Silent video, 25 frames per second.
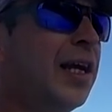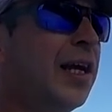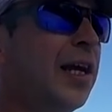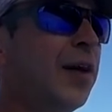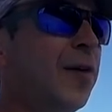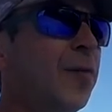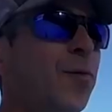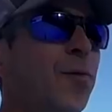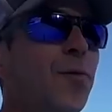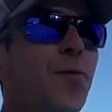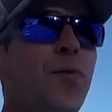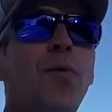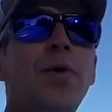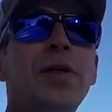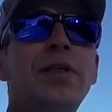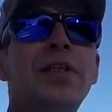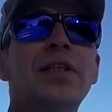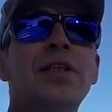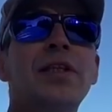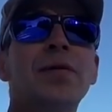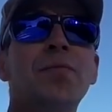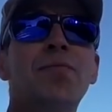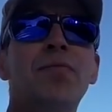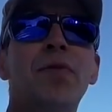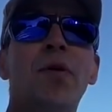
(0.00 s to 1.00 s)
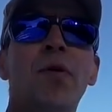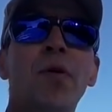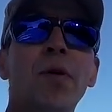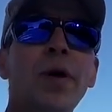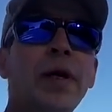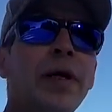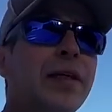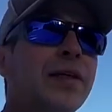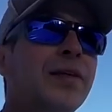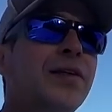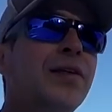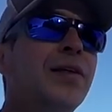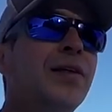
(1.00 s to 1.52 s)
What's the
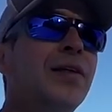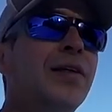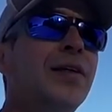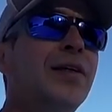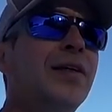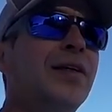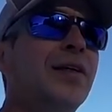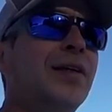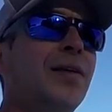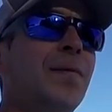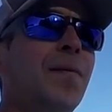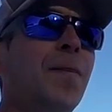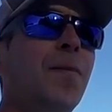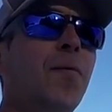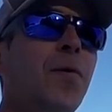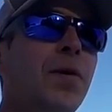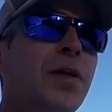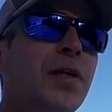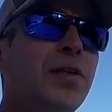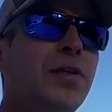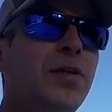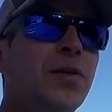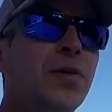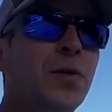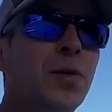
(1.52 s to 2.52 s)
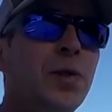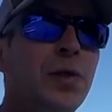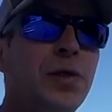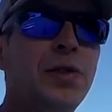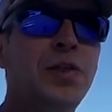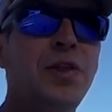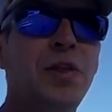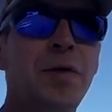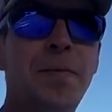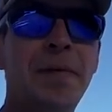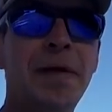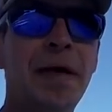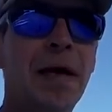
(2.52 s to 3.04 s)
point? What are you doing? You
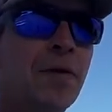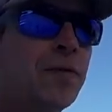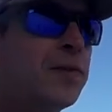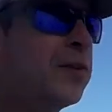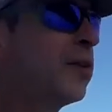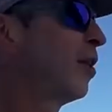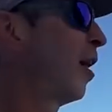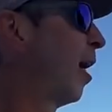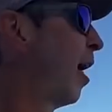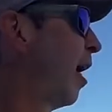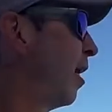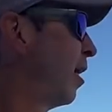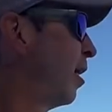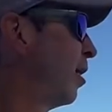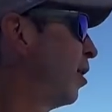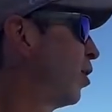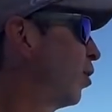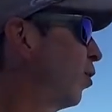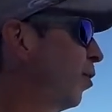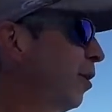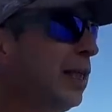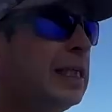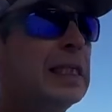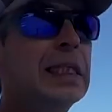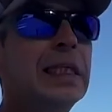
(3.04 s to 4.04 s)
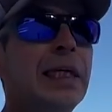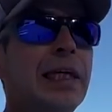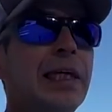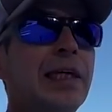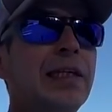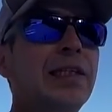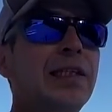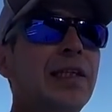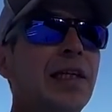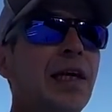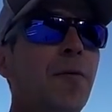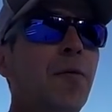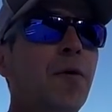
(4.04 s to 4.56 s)
should be outside enjoying
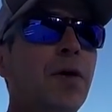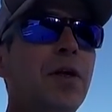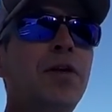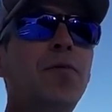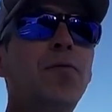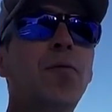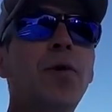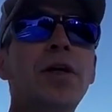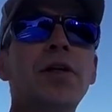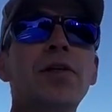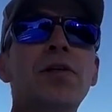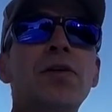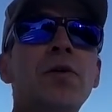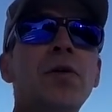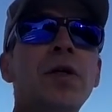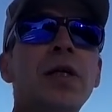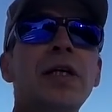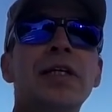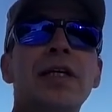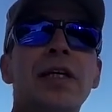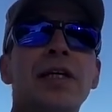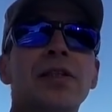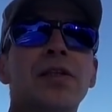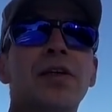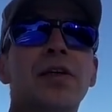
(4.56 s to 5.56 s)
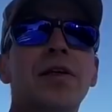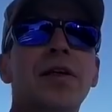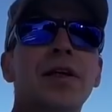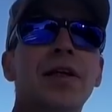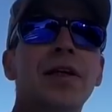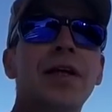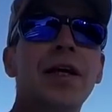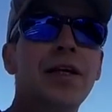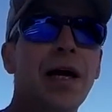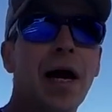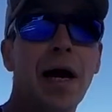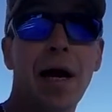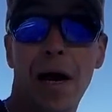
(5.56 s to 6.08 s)
things. And what do you what do you do in a desert?
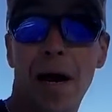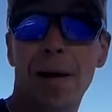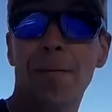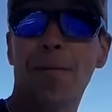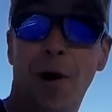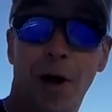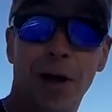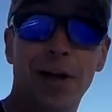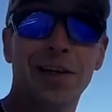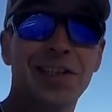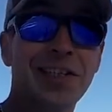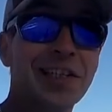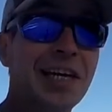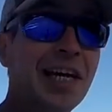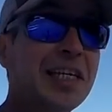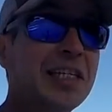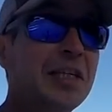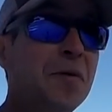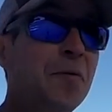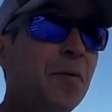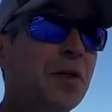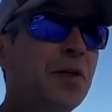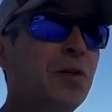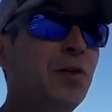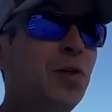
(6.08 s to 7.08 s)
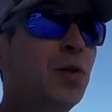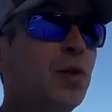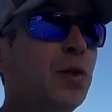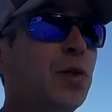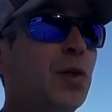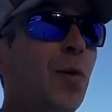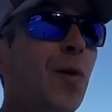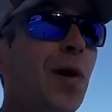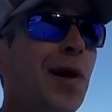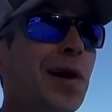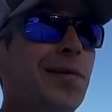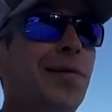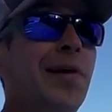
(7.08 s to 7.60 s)
Like I, am honestly asking, what do you do? You
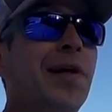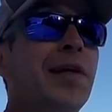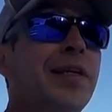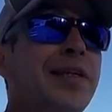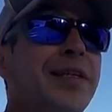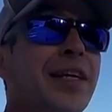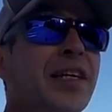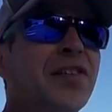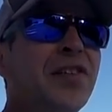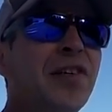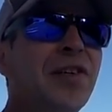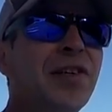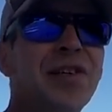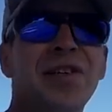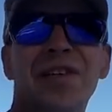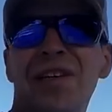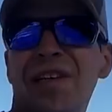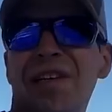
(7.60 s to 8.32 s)
walk around a desert.